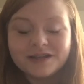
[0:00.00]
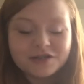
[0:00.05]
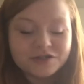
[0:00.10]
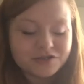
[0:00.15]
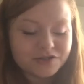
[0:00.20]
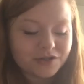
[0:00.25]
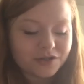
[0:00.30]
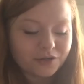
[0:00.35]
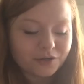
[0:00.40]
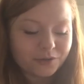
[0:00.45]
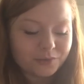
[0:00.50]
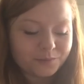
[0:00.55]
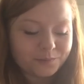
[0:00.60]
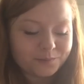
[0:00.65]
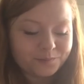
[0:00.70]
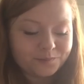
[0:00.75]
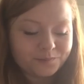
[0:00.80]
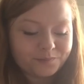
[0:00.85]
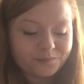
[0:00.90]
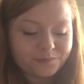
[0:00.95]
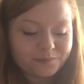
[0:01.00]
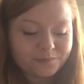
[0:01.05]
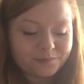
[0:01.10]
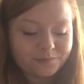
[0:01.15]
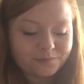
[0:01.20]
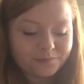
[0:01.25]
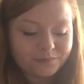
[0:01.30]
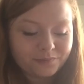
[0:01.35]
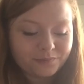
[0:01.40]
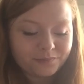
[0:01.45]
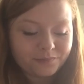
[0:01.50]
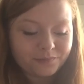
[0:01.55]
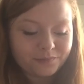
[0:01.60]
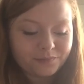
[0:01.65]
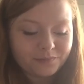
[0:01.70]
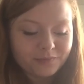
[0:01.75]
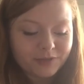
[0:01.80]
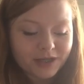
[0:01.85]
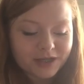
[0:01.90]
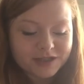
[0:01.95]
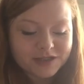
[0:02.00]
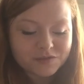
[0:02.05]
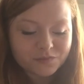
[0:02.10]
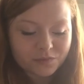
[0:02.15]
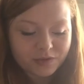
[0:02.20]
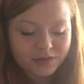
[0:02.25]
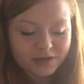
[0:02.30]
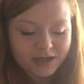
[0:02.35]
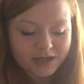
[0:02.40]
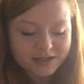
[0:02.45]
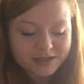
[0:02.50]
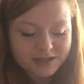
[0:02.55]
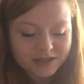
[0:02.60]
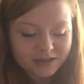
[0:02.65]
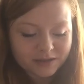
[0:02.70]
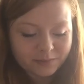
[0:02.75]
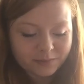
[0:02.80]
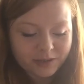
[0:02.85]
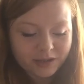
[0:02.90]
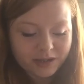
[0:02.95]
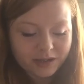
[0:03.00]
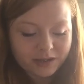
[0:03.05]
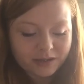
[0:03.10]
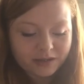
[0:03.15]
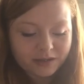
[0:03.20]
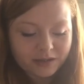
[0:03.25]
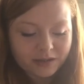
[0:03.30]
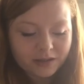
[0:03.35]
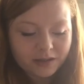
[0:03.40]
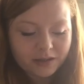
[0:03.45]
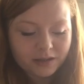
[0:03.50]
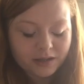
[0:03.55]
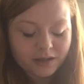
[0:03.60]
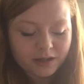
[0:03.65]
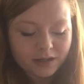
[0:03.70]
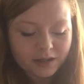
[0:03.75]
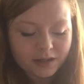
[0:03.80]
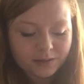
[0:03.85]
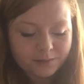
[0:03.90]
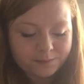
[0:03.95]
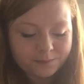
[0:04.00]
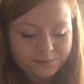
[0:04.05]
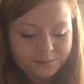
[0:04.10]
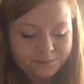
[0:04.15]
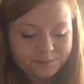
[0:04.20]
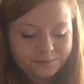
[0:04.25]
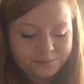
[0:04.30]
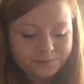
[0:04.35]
So that's what that's going to be. Um,